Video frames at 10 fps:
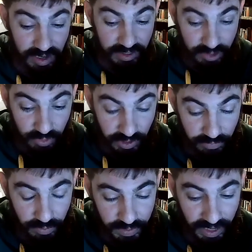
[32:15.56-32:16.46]
to give
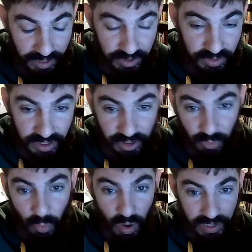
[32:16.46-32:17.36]
them the answers that they're
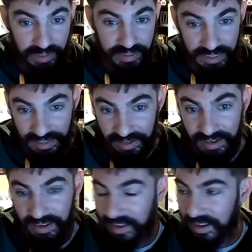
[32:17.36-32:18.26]
wanting to get,
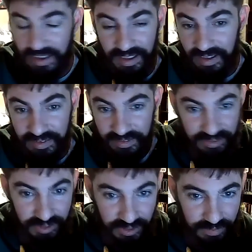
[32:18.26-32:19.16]
and
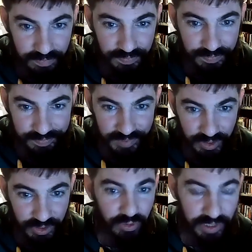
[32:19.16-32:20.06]

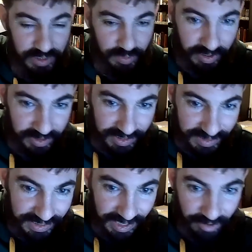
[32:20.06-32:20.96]
surely somebody else can
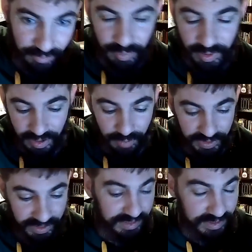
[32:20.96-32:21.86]
see that. But I mean,
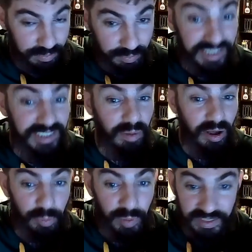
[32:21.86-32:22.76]
this is
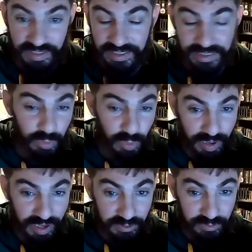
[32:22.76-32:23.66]
modern medicine. This is what
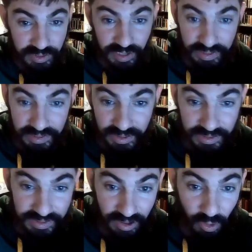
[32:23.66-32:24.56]
passes for science.
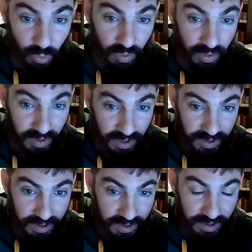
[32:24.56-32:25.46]
It's the whole
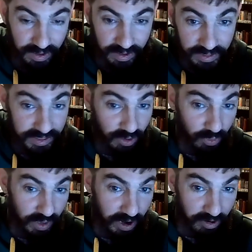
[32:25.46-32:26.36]

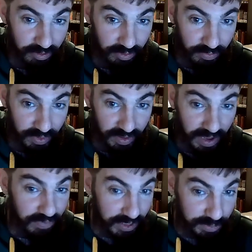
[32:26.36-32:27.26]
narrative of the
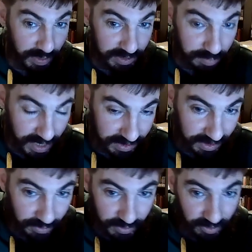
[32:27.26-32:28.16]
evidence-based medicine
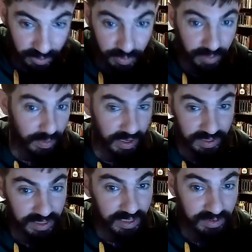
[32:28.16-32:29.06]
that we talked about back
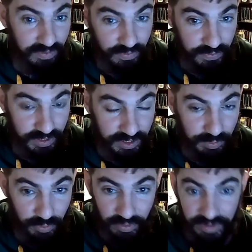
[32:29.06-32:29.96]
at the end of
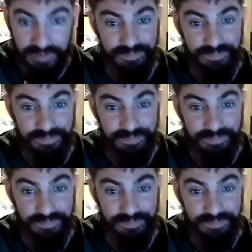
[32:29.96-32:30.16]
December. Like,